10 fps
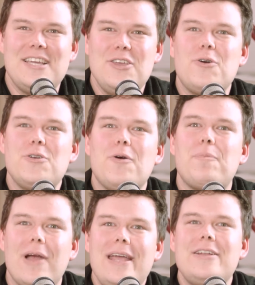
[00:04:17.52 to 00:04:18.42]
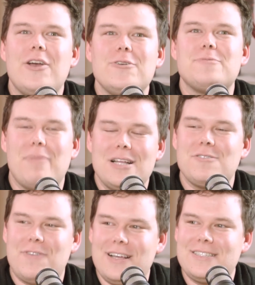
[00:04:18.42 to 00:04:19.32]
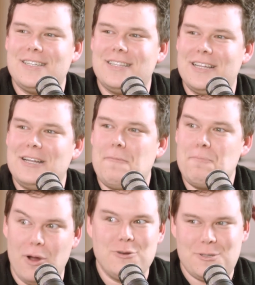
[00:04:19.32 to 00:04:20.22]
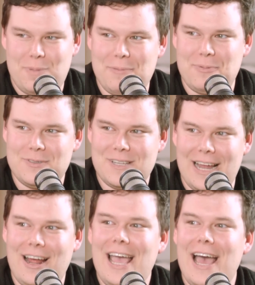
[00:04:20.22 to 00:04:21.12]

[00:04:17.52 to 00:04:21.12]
Your brain goes much faster than most people's, and I